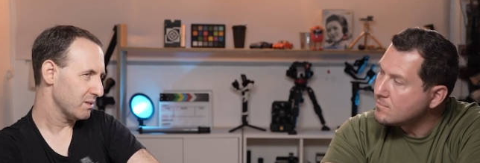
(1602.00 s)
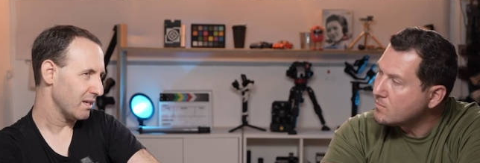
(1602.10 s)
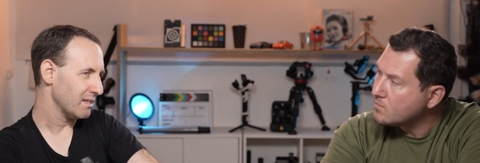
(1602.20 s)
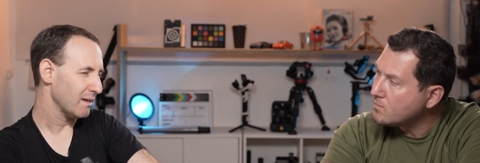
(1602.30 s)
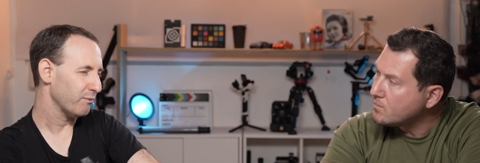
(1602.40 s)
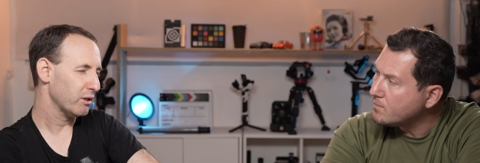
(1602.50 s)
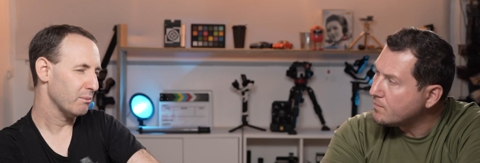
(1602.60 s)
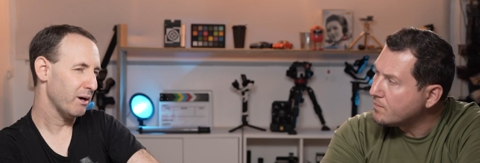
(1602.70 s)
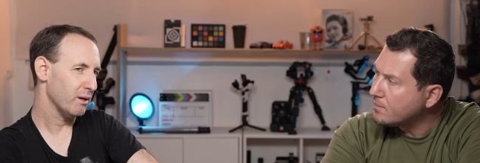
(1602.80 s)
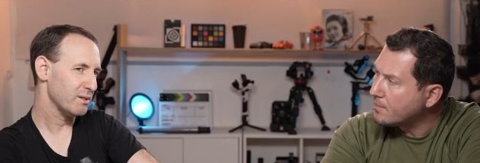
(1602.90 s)
Speaker 1: say something
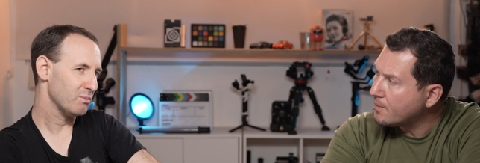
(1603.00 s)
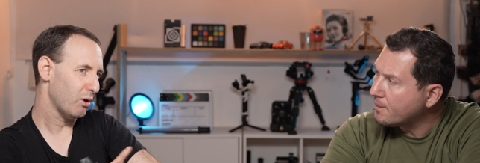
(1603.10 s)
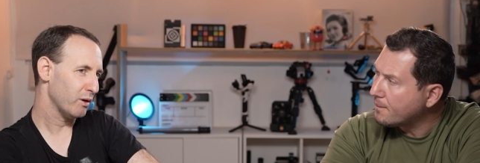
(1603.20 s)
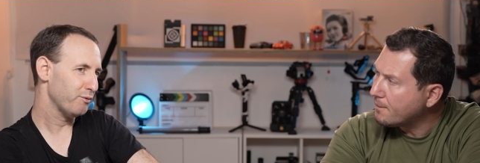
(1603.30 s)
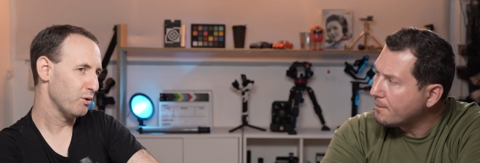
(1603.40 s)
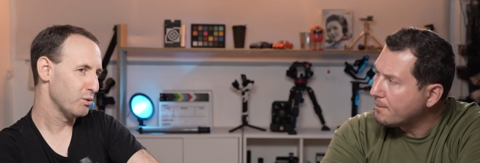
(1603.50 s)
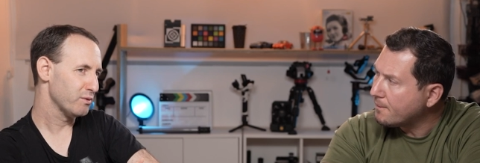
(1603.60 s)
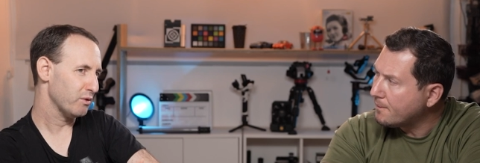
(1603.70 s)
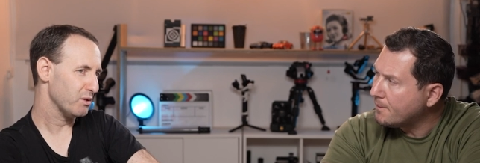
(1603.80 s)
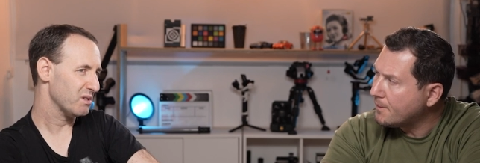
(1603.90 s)
about
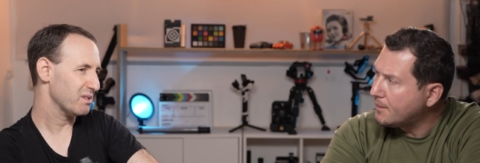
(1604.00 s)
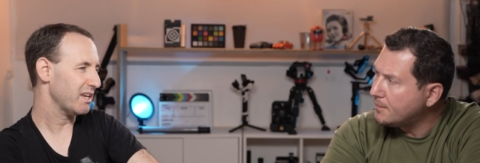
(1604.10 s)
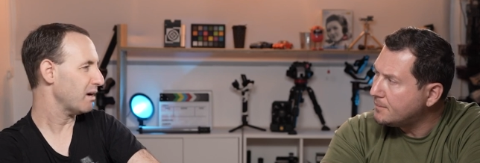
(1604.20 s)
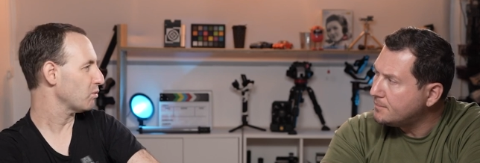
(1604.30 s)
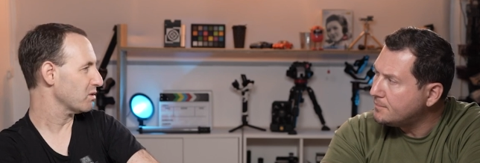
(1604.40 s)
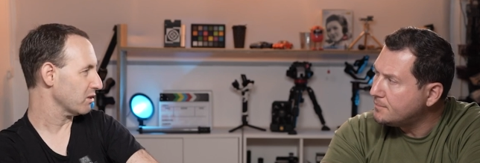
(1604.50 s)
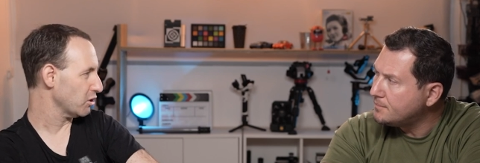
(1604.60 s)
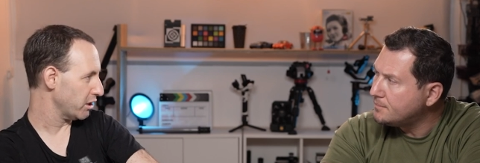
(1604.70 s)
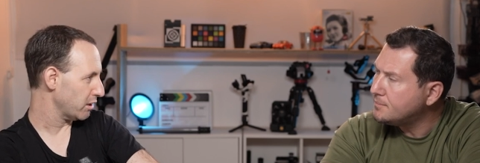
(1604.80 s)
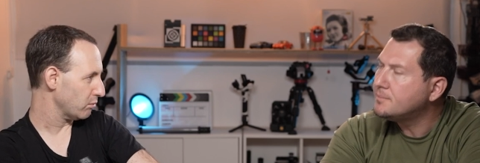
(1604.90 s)
smartphones versus cameras in
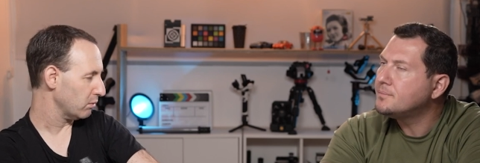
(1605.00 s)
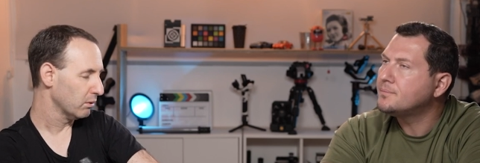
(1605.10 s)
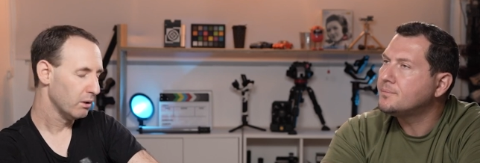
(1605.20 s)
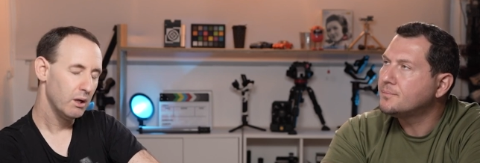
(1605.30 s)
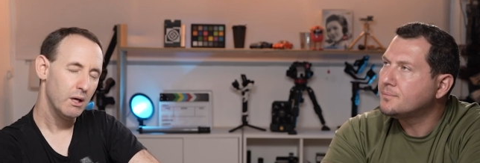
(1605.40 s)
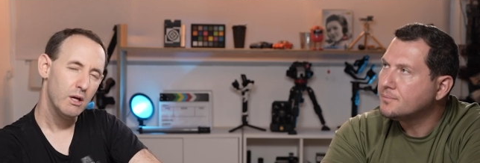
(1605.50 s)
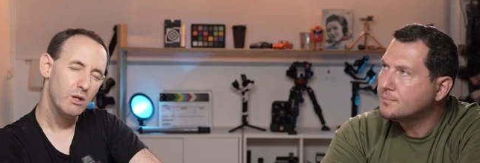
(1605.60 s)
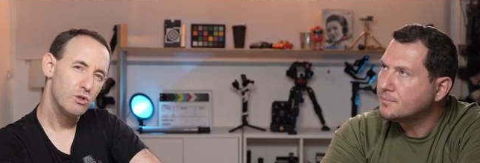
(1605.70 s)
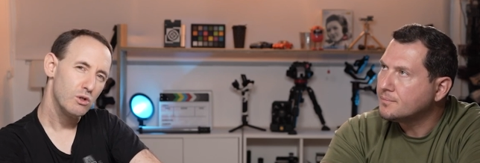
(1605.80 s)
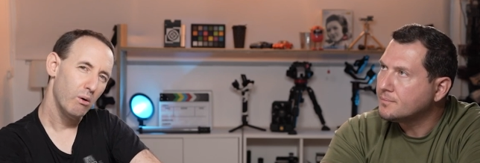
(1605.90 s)
general.
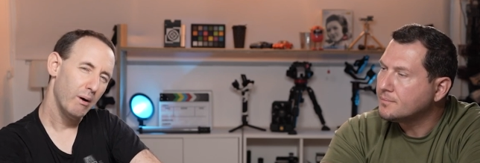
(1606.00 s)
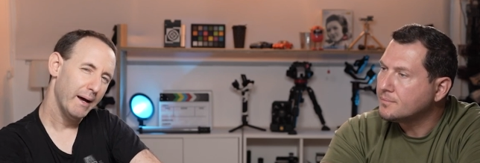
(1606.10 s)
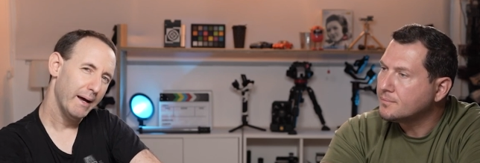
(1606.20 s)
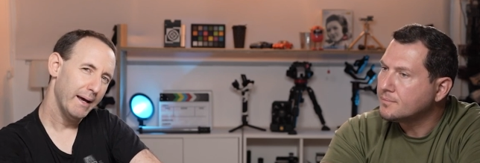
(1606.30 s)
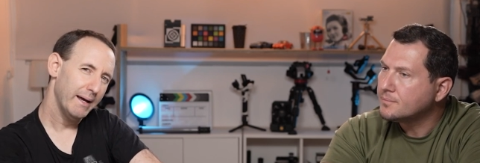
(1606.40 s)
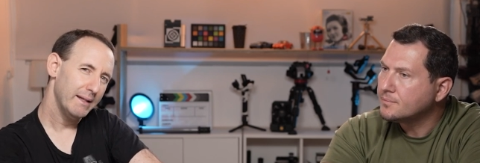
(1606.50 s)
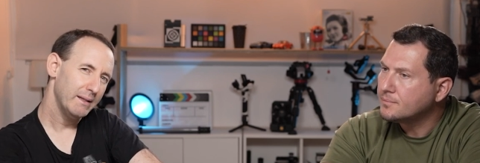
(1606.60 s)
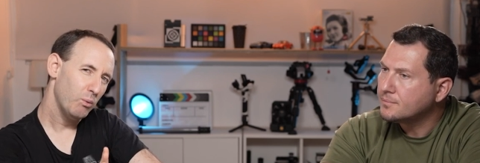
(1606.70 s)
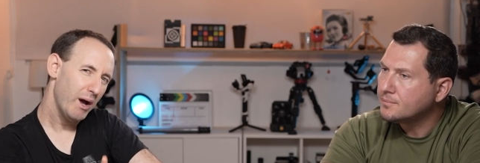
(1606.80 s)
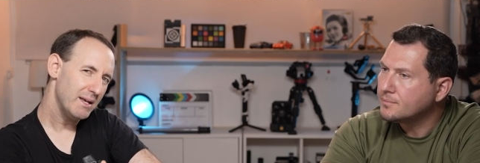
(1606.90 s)
So uh,
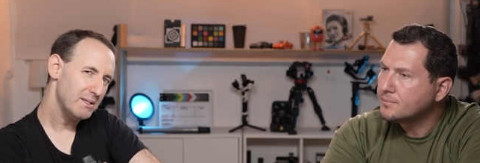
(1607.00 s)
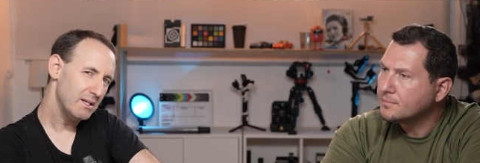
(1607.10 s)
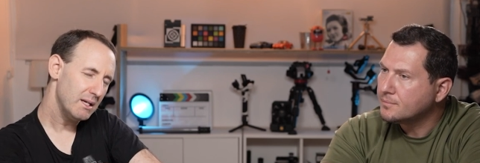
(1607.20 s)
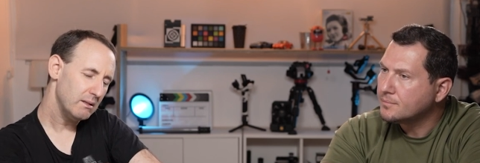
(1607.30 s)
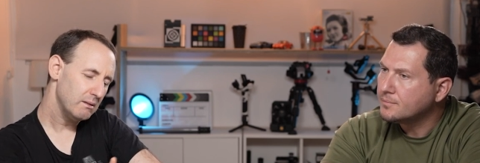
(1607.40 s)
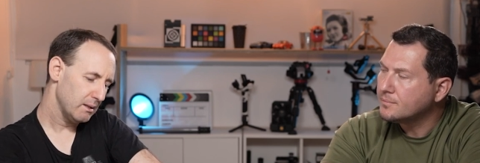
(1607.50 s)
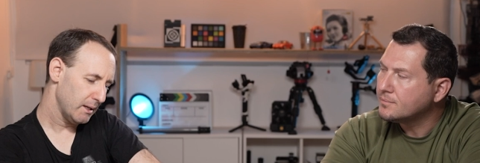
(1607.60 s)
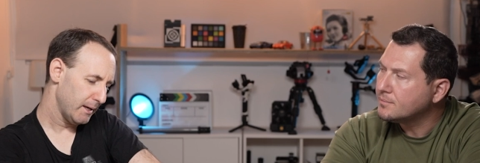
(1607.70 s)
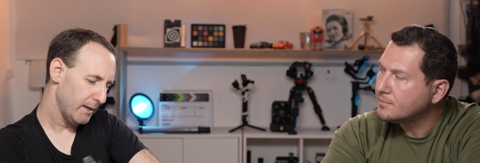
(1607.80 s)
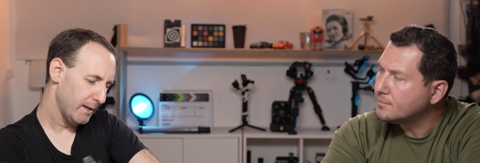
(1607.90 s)
the way I see it,
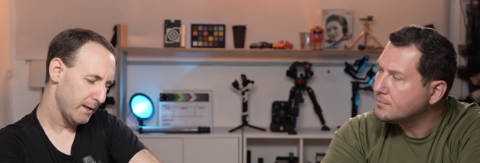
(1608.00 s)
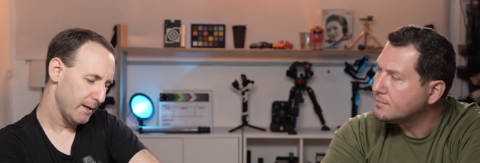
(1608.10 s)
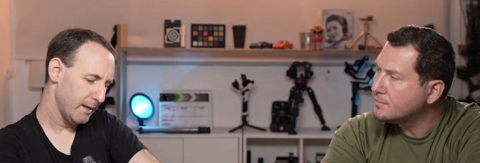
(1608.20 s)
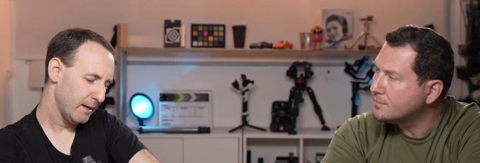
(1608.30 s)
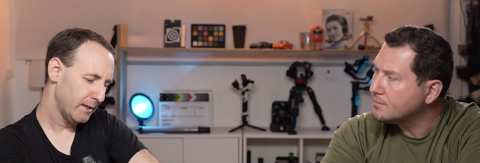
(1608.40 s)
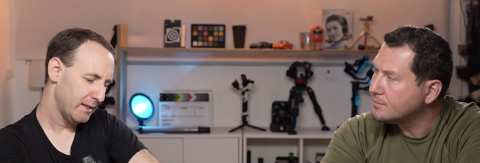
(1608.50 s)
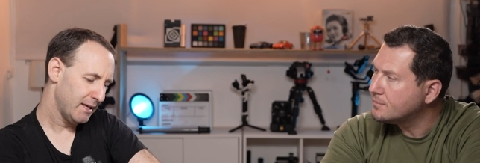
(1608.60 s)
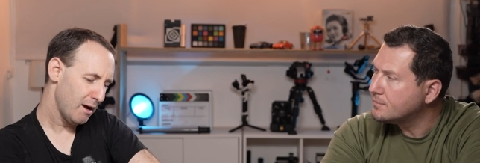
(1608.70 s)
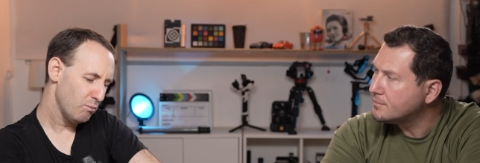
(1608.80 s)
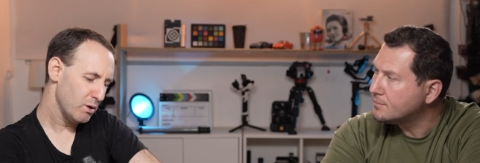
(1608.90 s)

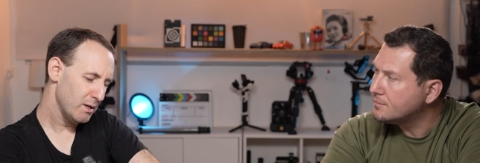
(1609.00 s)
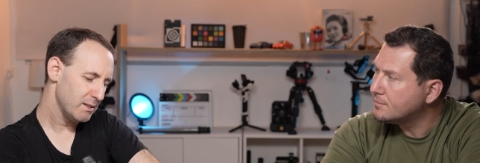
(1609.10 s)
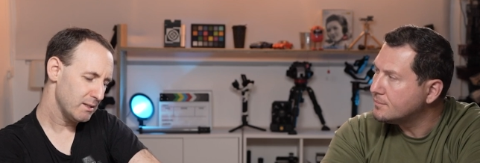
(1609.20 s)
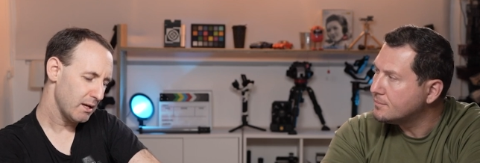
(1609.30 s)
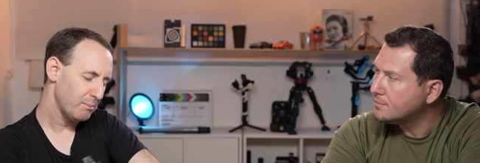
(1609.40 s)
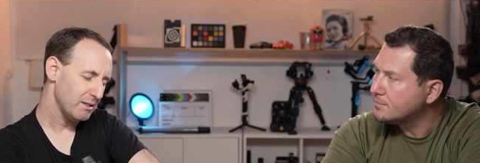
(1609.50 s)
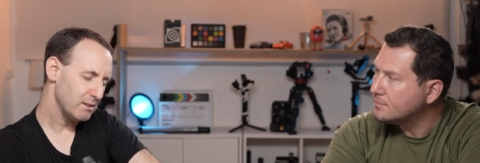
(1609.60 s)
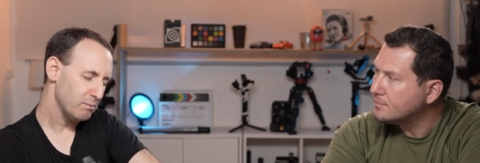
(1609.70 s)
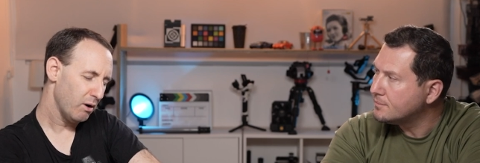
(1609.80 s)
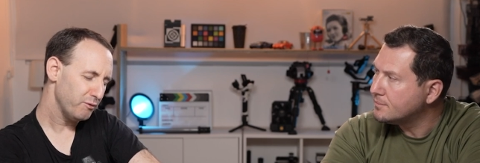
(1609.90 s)
cameras. I mean,
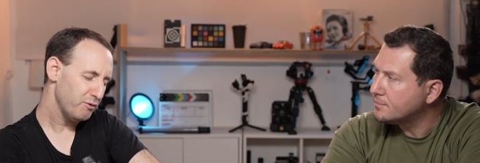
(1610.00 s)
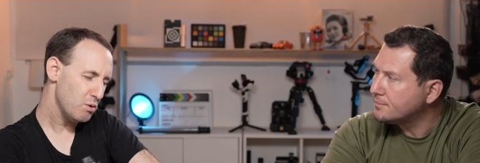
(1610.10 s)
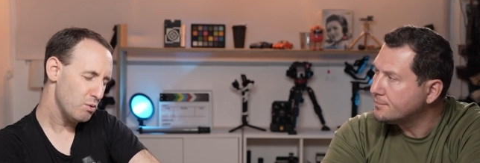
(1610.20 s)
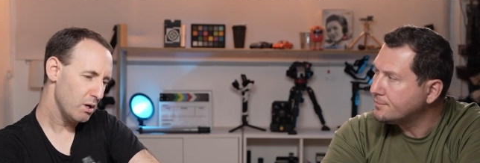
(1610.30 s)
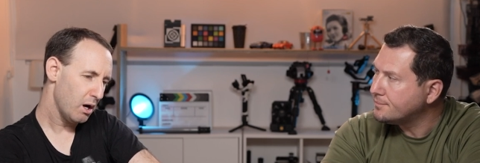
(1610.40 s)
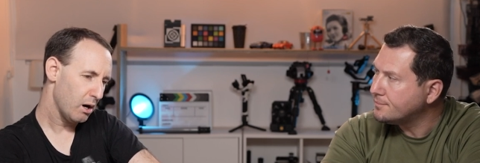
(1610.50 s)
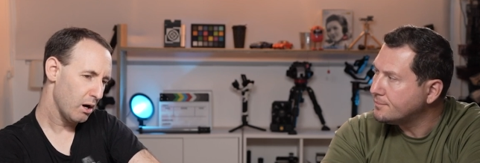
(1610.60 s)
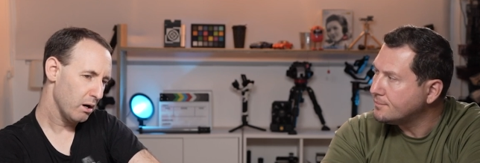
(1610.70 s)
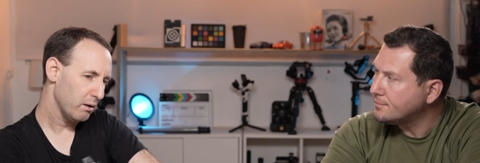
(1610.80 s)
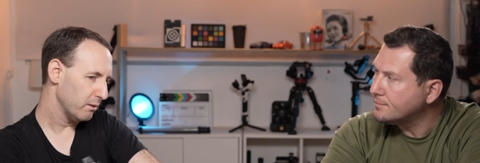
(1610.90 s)
smartphone
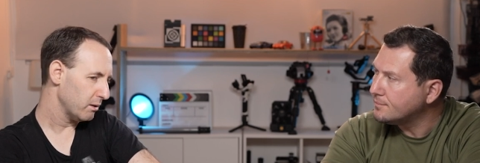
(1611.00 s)
are